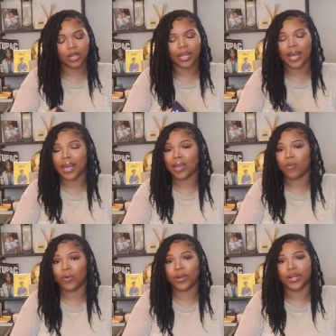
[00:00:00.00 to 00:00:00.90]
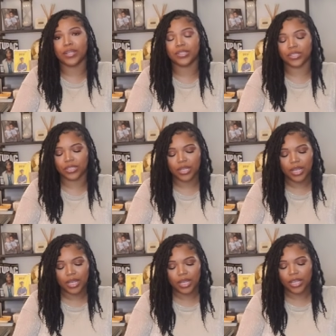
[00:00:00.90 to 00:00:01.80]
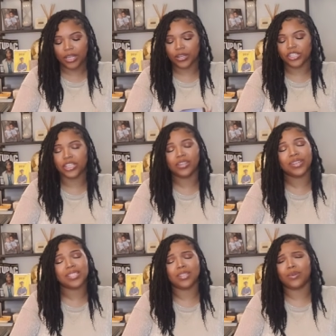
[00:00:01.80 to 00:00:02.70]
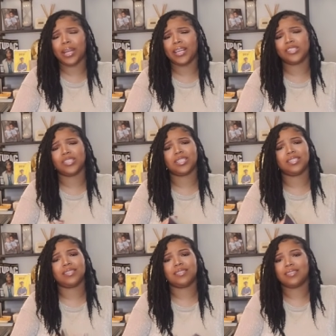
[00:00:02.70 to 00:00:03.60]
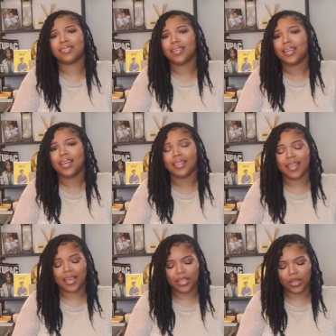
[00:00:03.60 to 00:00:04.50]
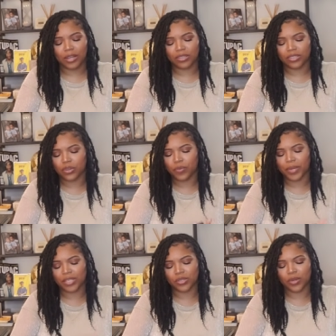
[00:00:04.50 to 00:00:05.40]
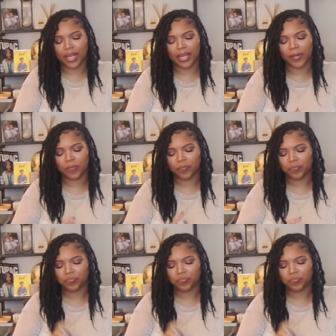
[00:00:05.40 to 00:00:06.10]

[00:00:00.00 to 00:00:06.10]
Your kind words, your generous donations. Thank y'all so much, okay?